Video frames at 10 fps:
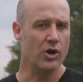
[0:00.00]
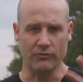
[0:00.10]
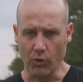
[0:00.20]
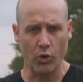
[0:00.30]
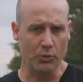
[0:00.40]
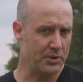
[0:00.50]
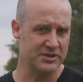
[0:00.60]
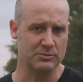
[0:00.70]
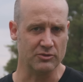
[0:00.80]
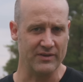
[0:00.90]
of all
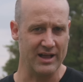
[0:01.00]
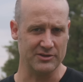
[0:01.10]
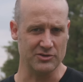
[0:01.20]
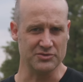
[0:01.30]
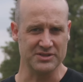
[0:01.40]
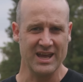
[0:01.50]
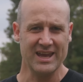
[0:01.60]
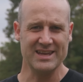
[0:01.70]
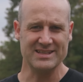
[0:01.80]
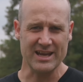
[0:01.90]
possible values
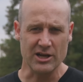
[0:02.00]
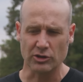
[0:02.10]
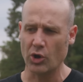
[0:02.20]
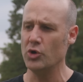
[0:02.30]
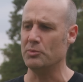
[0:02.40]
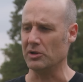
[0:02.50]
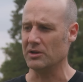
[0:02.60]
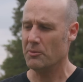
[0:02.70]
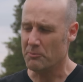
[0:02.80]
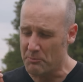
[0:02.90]
is a global,